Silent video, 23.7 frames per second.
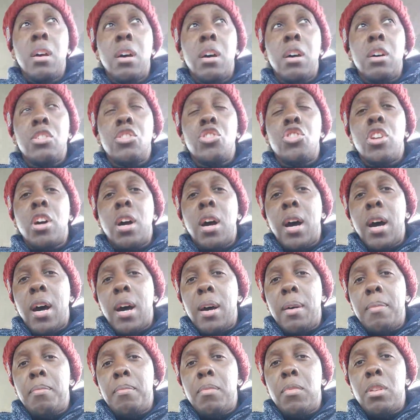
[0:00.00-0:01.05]
a
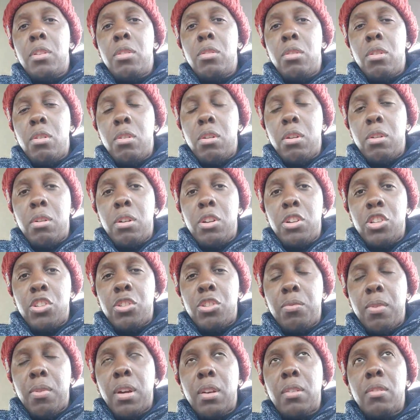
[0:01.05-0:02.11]
job, or just
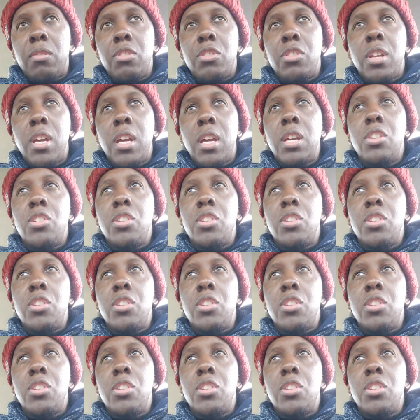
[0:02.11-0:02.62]
a regular day